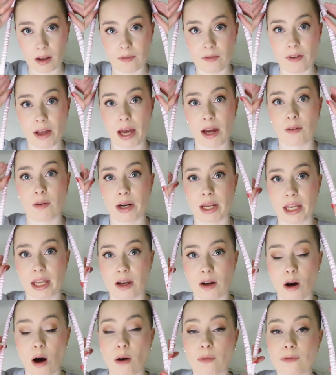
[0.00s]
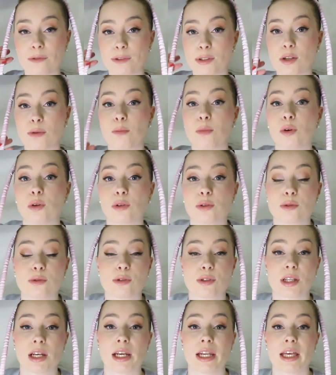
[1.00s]
very comfortable to
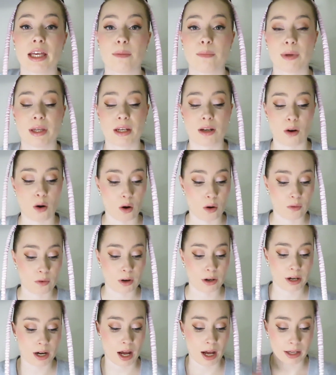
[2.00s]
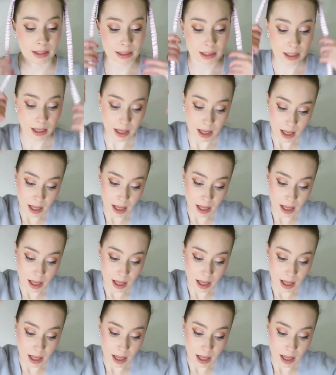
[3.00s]
sleep in overnight.